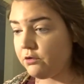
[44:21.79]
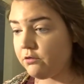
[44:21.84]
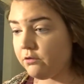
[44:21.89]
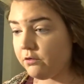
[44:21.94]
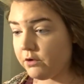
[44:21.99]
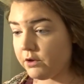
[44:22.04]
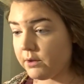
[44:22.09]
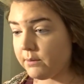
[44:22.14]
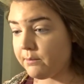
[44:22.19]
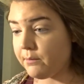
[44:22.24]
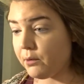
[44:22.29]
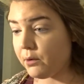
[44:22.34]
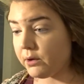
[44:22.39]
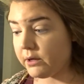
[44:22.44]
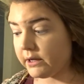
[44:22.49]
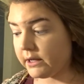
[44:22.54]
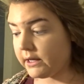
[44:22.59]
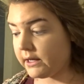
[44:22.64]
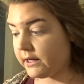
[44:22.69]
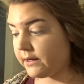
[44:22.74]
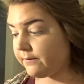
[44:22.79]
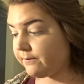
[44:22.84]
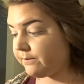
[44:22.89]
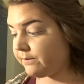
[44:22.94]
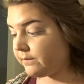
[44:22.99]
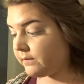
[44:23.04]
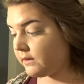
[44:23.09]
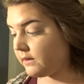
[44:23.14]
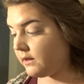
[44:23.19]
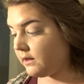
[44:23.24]
for the morning,
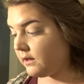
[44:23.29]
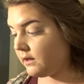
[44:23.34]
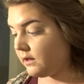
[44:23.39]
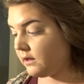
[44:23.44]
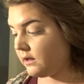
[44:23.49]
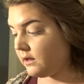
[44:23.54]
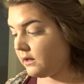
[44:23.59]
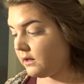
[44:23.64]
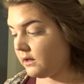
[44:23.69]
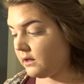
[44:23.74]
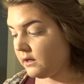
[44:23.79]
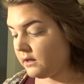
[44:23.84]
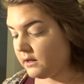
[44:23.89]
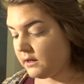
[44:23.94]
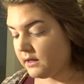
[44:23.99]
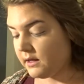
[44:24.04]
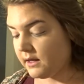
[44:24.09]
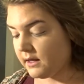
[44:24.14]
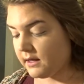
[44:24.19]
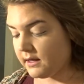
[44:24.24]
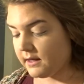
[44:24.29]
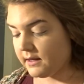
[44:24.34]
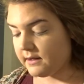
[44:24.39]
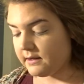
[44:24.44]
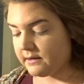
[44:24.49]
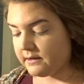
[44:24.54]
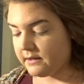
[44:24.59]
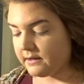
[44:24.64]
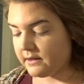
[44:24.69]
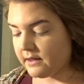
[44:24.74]

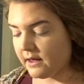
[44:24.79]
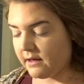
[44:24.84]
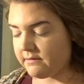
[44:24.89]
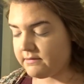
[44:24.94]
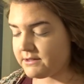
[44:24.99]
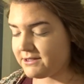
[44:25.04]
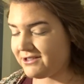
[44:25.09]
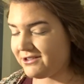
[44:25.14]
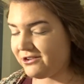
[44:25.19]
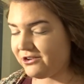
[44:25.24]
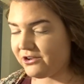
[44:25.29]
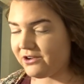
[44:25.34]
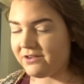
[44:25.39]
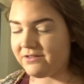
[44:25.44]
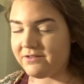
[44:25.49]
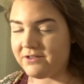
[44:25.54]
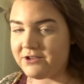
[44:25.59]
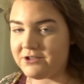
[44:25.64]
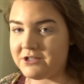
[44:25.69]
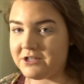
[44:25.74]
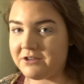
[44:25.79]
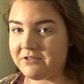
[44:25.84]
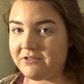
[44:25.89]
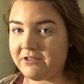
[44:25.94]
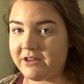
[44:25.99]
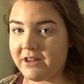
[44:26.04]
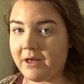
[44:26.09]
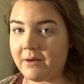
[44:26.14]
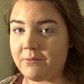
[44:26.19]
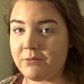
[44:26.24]
And that was a little confusing
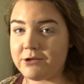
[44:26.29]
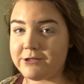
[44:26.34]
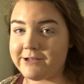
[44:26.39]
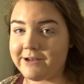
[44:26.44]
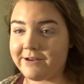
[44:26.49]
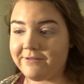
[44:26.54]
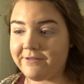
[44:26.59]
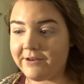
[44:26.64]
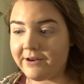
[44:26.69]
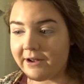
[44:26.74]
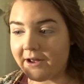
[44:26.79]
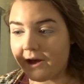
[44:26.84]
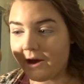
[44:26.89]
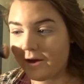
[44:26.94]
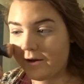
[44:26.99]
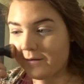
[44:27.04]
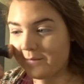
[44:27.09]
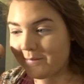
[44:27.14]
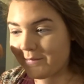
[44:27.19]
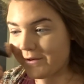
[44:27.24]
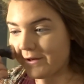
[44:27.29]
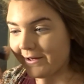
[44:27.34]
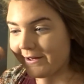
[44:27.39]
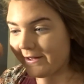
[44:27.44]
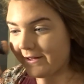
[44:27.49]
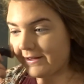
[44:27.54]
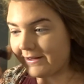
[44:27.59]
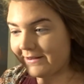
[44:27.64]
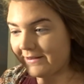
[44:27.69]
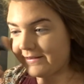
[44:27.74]
for them, which I forgot
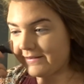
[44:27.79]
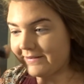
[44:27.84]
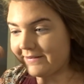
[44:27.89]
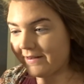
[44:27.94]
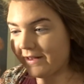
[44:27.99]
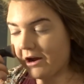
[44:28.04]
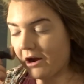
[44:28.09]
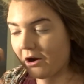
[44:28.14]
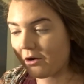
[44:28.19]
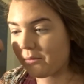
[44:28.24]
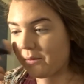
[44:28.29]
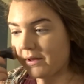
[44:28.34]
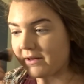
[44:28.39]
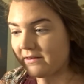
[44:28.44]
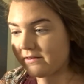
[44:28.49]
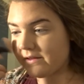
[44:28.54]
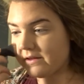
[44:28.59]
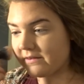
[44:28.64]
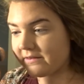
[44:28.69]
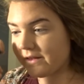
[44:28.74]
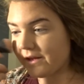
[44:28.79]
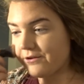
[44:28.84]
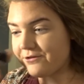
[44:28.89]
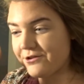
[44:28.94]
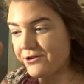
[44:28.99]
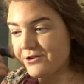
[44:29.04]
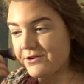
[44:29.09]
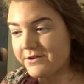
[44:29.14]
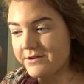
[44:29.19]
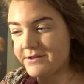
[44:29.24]
because our Wednesday
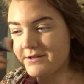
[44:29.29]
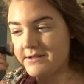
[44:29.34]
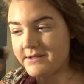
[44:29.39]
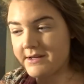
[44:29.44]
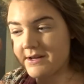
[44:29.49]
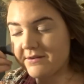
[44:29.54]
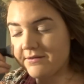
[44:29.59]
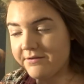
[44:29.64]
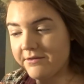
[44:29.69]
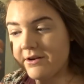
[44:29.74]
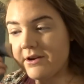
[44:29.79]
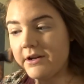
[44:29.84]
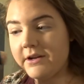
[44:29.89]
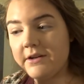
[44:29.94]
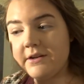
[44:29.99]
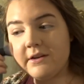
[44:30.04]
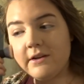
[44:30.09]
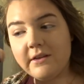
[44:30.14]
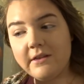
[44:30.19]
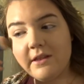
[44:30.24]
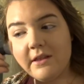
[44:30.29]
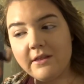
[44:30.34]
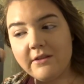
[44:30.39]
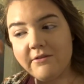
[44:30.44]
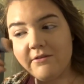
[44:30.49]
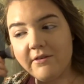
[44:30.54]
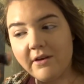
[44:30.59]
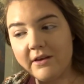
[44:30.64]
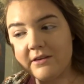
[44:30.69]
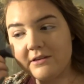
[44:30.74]
schedule is different than
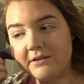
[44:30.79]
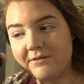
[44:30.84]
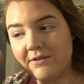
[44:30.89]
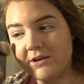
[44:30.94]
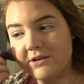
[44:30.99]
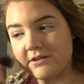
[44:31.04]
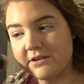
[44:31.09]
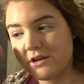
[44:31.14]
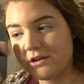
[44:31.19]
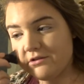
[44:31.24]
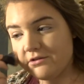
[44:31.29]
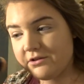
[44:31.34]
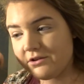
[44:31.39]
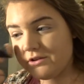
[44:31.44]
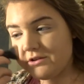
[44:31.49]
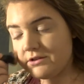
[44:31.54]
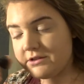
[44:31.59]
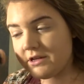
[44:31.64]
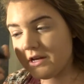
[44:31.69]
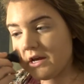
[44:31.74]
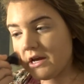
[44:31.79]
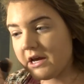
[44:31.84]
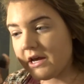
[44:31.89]
the rest of our schedules.